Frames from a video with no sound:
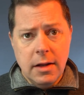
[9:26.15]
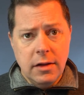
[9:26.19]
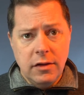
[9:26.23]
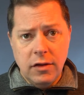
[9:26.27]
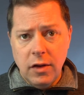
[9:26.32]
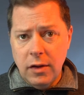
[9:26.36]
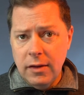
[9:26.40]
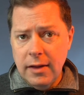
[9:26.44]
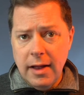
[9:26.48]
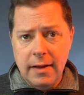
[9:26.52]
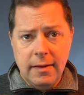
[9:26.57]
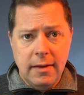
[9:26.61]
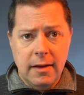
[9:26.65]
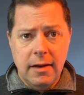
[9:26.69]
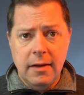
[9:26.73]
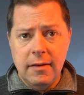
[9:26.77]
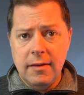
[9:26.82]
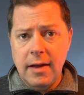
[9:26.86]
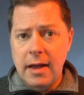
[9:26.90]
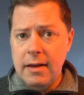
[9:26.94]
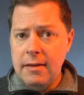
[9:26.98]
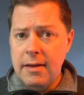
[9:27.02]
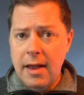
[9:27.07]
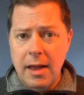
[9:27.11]
Don't let the
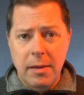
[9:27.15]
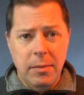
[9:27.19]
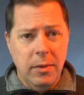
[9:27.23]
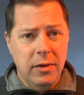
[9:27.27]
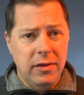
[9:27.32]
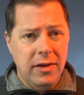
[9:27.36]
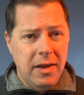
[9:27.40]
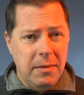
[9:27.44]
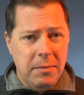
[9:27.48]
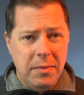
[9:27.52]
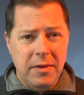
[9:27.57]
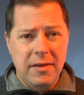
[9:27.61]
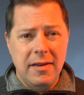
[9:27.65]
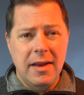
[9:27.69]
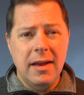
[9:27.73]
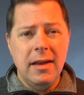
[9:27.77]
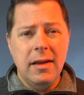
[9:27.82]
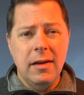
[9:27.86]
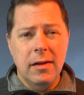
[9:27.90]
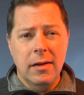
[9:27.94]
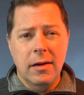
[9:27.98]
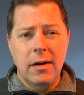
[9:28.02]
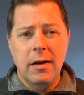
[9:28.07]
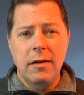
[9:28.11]
design tables, in
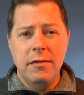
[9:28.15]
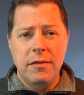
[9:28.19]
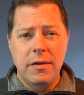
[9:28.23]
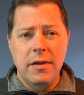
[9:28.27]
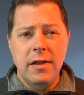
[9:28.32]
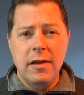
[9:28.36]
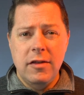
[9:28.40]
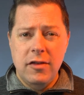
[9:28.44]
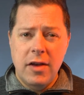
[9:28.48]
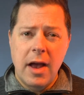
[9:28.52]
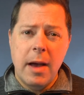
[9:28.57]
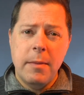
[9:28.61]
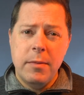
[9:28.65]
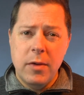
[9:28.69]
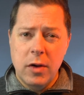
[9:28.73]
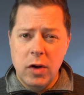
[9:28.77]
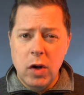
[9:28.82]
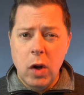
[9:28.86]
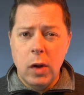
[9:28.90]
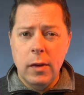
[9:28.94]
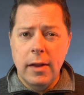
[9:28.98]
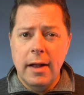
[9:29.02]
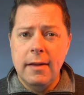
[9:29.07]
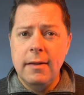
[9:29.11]
particular for this chapter,
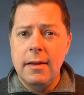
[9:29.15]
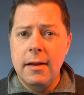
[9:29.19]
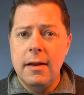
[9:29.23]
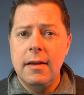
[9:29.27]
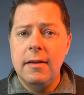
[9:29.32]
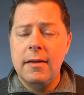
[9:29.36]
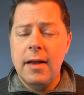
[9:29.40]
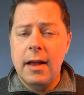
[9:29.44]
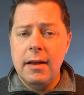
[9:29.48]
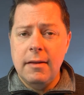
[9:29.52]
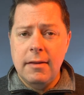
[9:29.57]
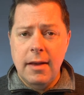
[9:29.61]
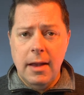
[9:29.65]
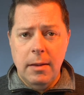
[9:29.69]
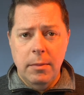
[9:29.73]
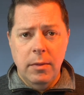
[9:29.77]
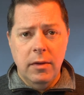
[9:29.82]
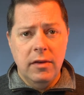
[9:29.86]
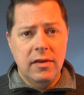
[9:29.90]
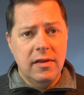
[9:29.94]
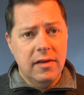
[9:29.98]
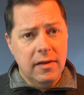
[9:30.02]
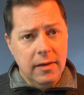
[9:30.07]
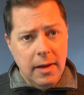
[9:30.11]
don't let the design
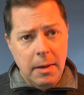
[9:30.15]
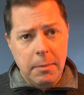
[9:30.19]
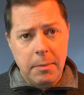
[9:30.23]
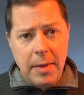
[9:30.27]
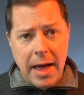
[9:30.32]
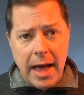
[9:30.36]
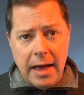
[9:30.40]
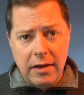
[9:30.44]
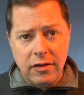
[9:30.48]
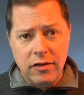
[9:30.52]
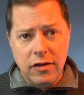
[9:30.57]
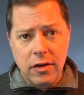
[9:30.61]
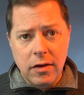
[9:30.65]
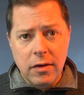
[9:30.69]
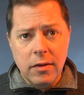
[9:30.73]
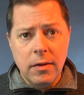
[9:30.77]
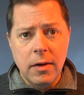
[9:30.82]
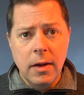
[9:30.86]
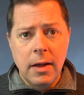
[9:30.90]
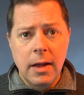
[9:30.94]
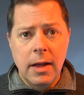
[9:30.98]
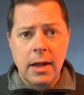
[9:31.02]
tables slip past you,